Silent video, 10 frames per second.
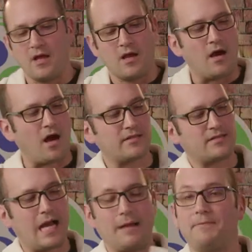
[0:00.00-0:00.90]
on
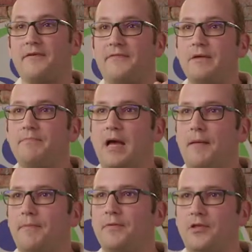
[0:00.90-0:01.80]
top of the
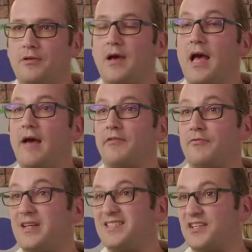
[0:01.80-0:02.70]
VPEP, you have a
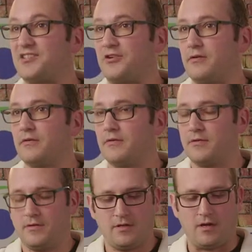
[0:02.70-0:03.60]
resistor.
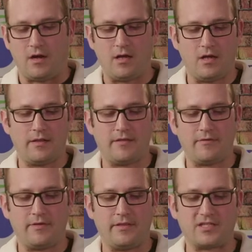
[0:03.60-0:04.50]
On
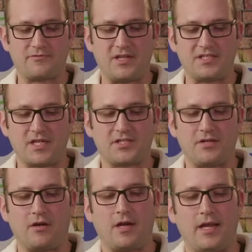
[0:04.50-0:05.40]
the, this
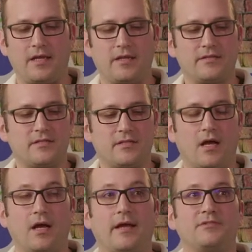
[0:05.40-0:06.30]
resistor, it's
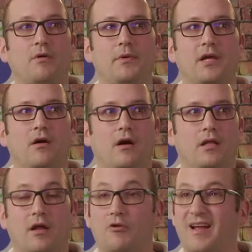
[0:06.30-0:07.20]
uh, it's what we call an
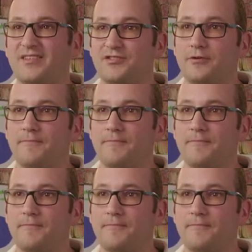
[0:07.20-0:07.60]
aggressor,